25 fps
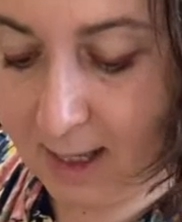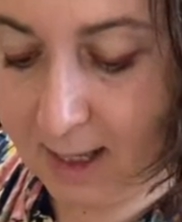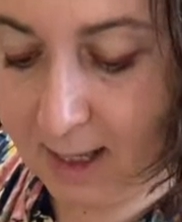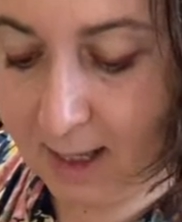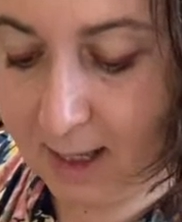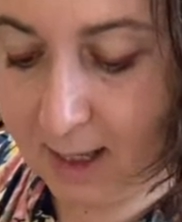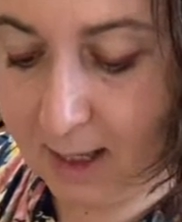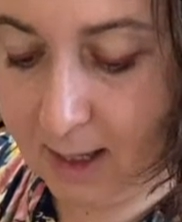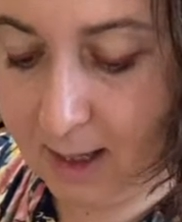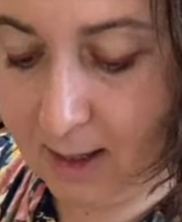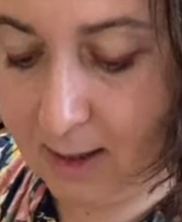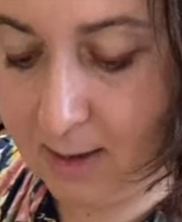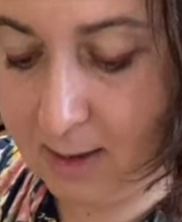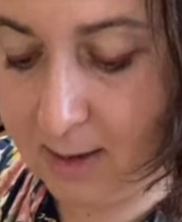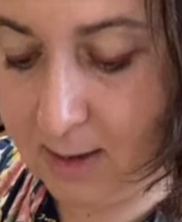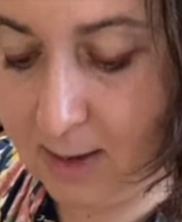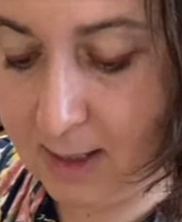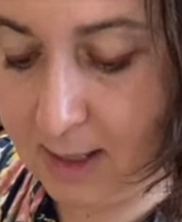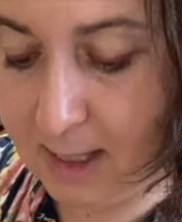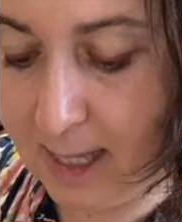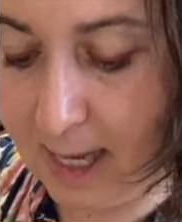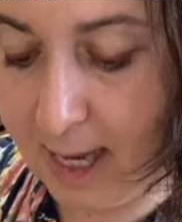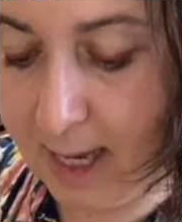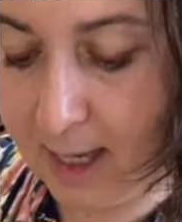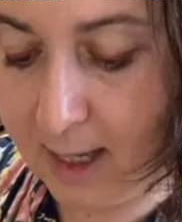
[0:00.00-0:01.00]
because
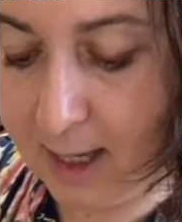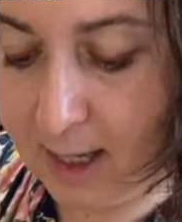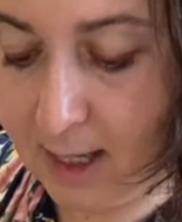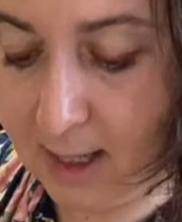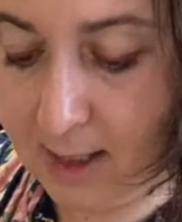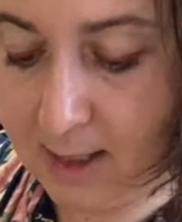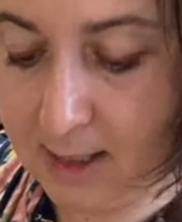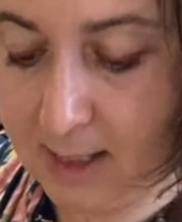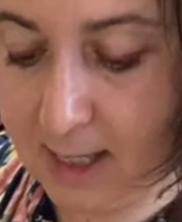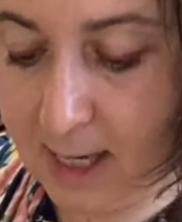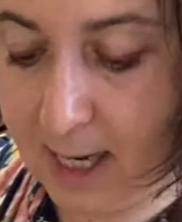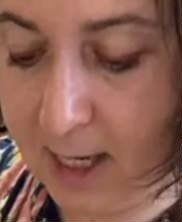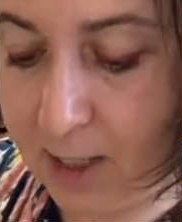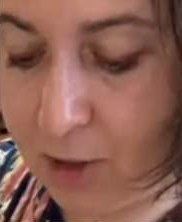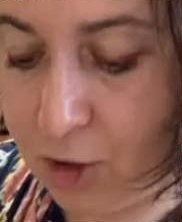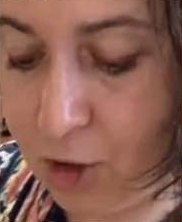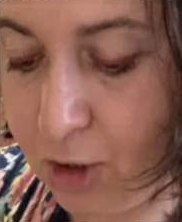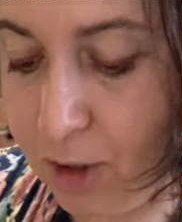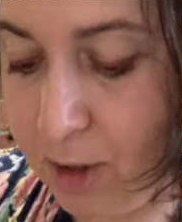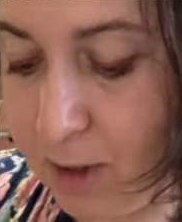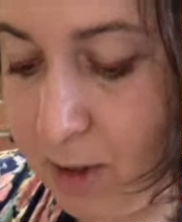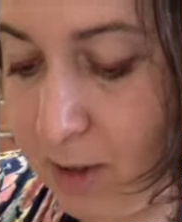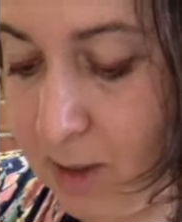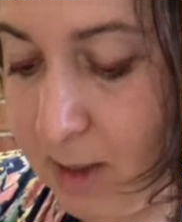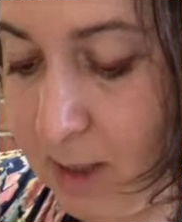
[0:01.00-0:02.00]
that is
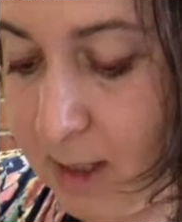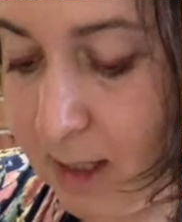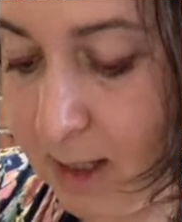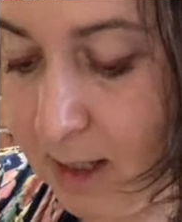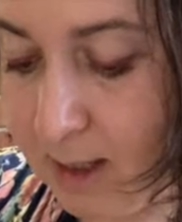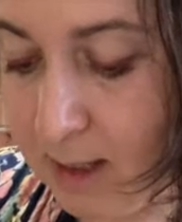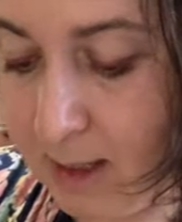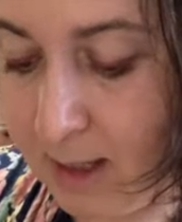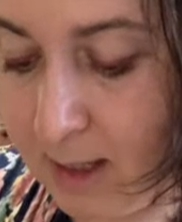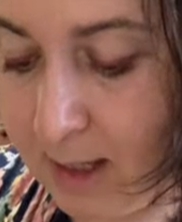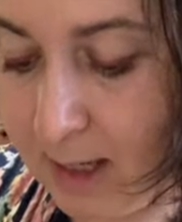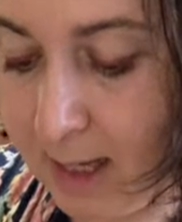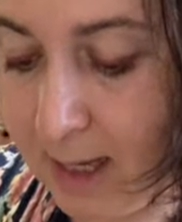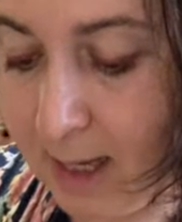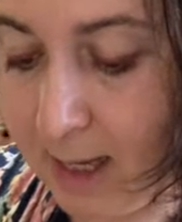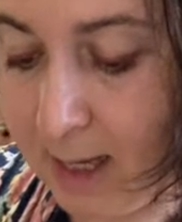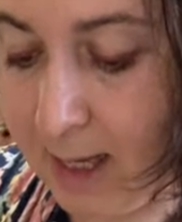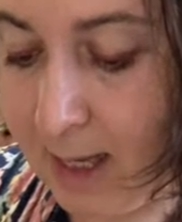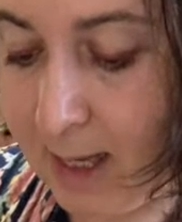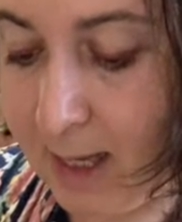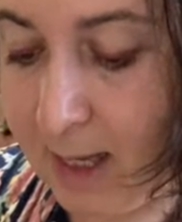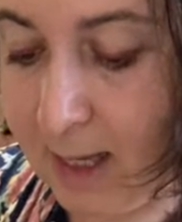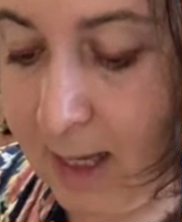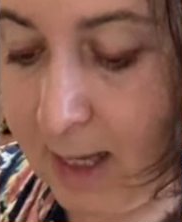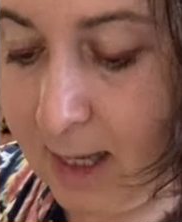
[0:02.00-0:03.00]
nature's
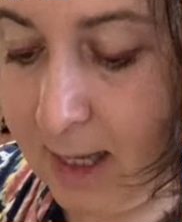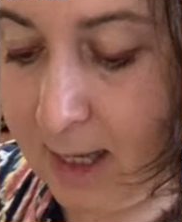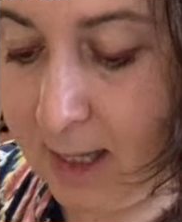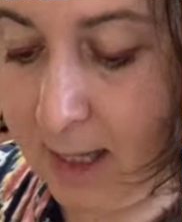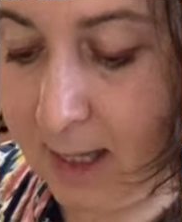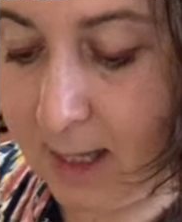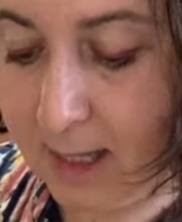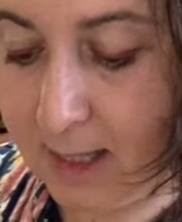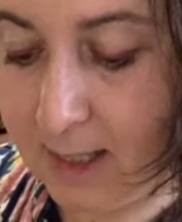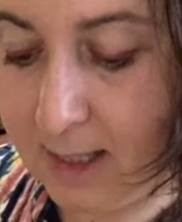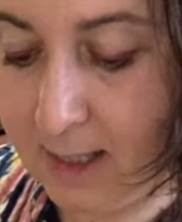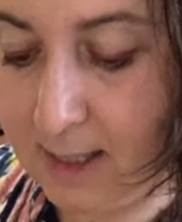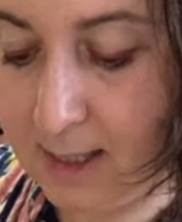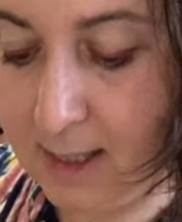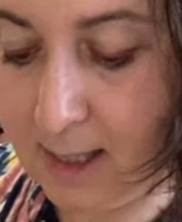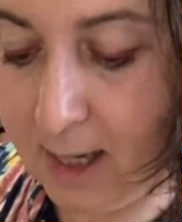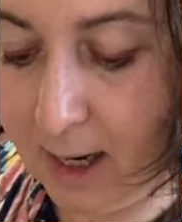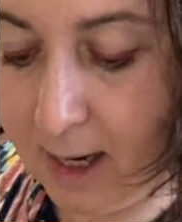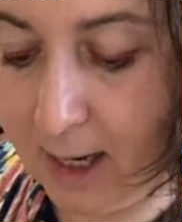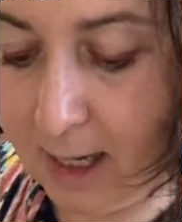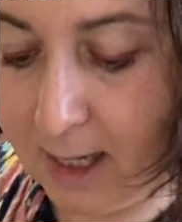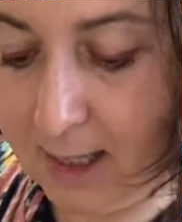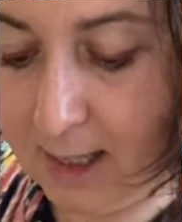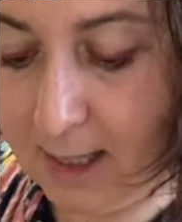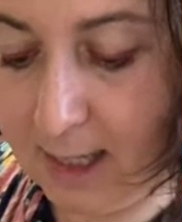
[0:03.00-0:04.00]

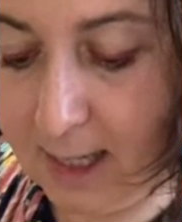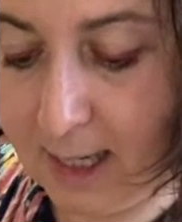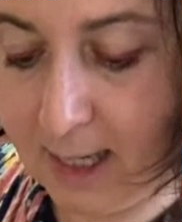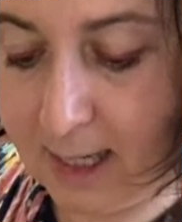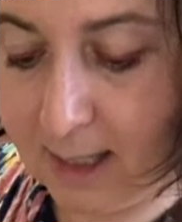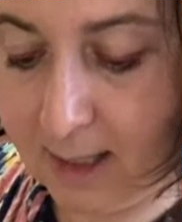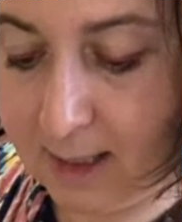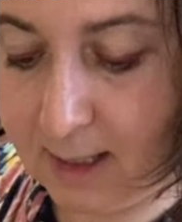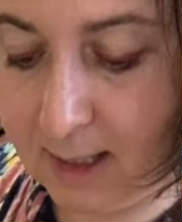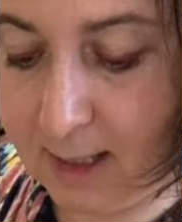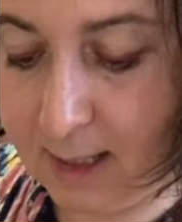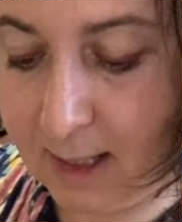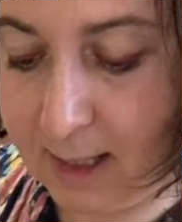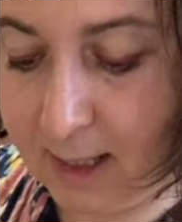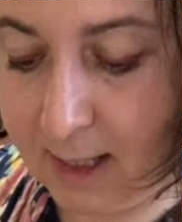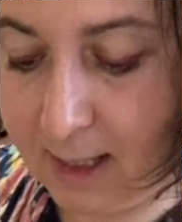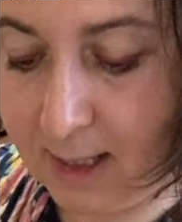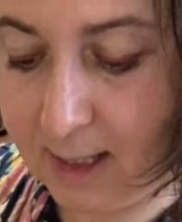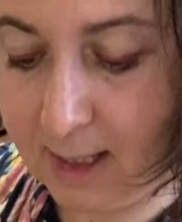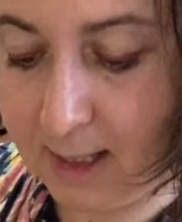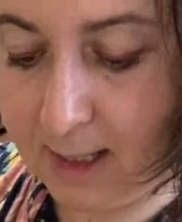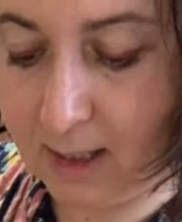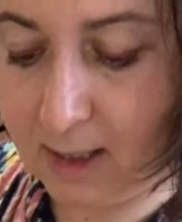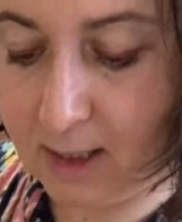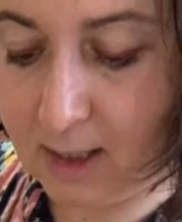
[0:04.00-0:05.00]
sign that
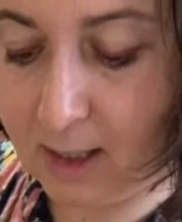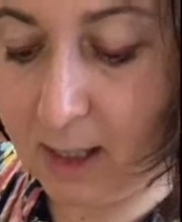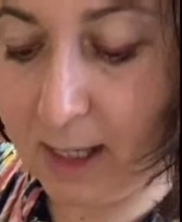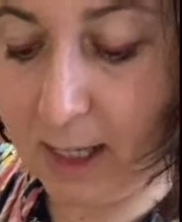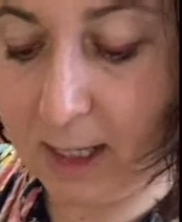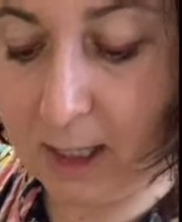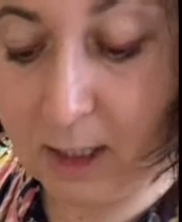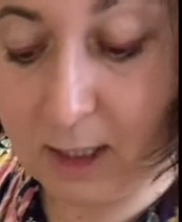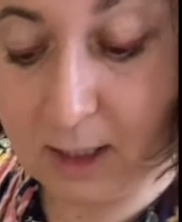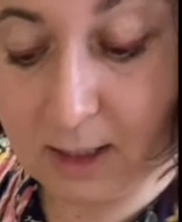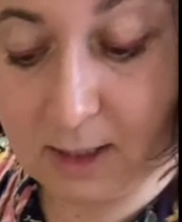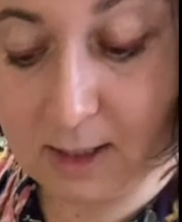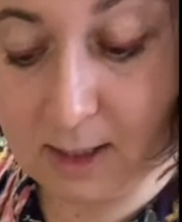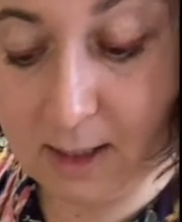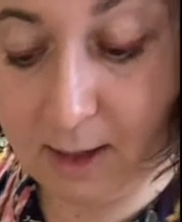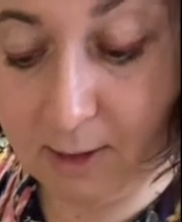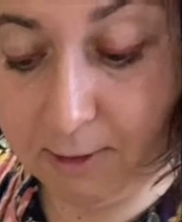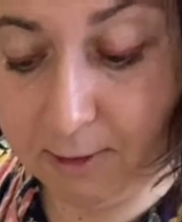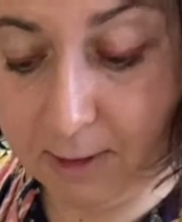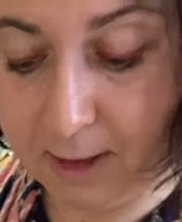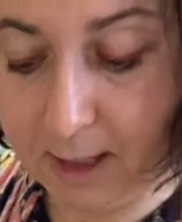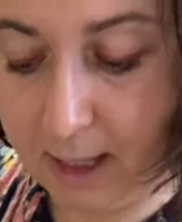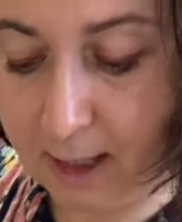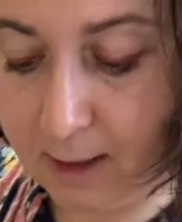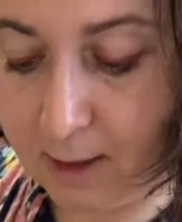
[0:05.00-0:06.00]
there's a lot of good stuff
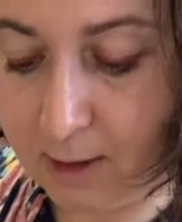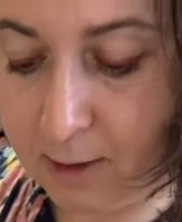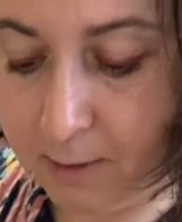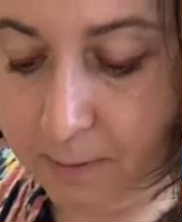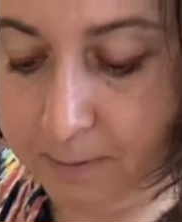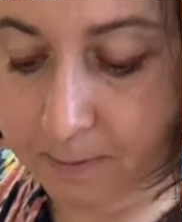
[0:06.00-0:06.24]
in it.